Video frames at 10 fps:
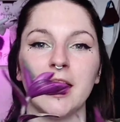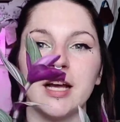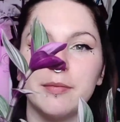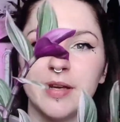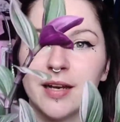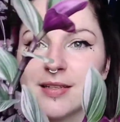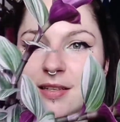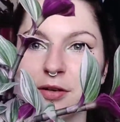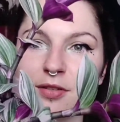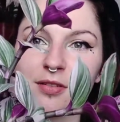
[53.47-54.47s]
It
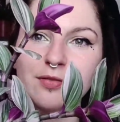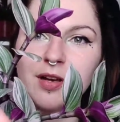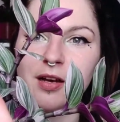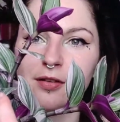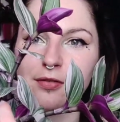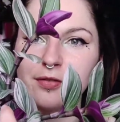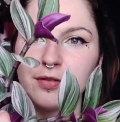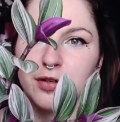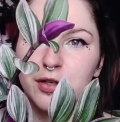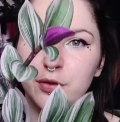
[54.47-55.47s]
has loads of kind of
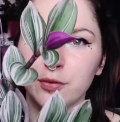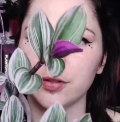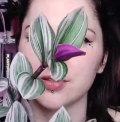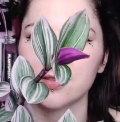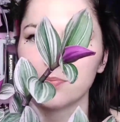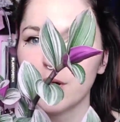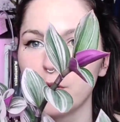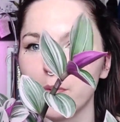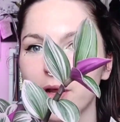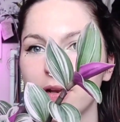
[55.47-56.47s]
new ones
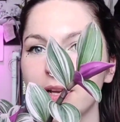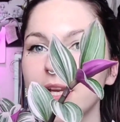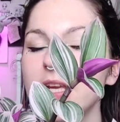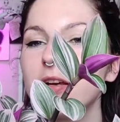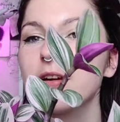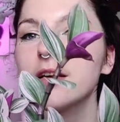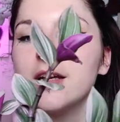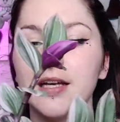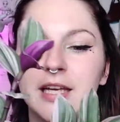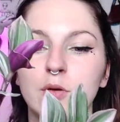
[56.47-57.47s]
popping out in here.
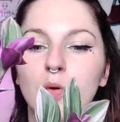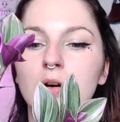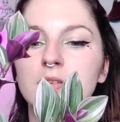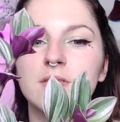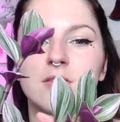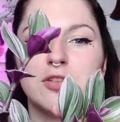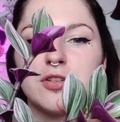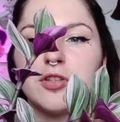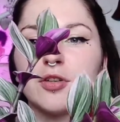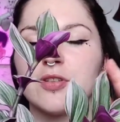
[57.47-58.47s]
It was
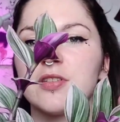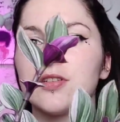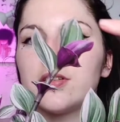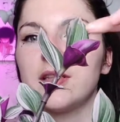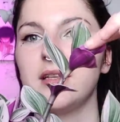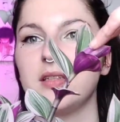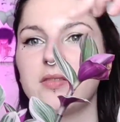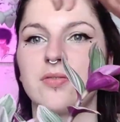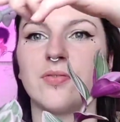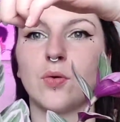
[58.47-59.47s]
just
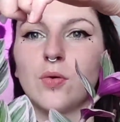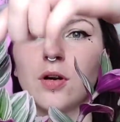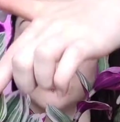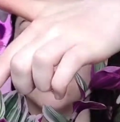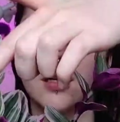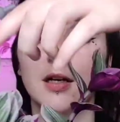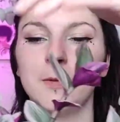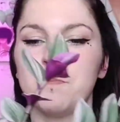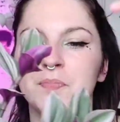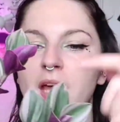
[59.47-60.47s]
these four.
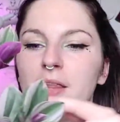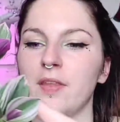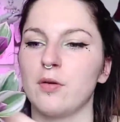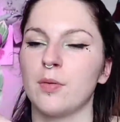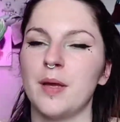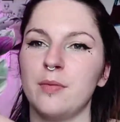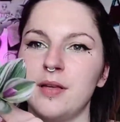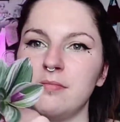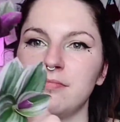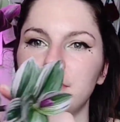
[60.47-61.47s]
And they were
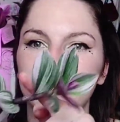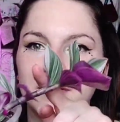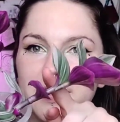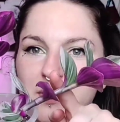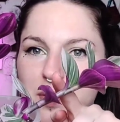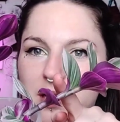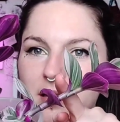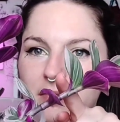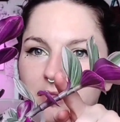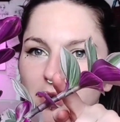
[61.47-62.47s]
maybe this
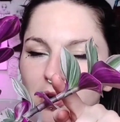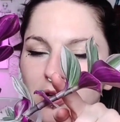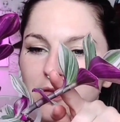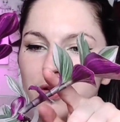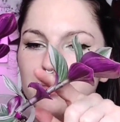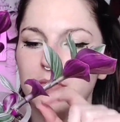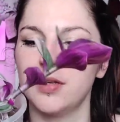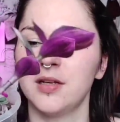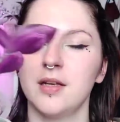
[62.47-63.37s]
big, all of them.